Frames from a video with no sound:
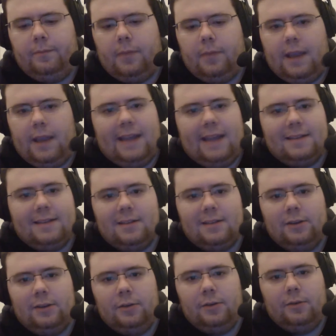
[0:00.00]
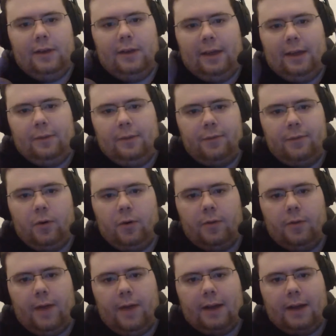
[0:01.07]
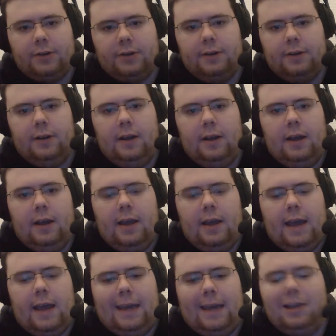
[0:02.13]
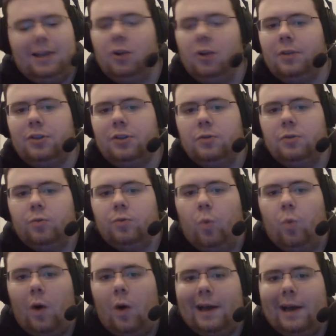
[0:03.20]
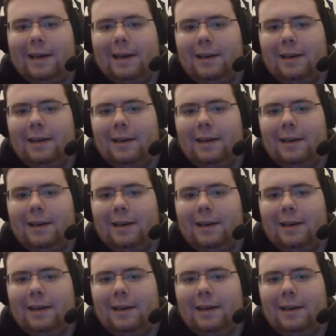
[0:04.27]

Institute, and the fourth faction. And you can only choose one.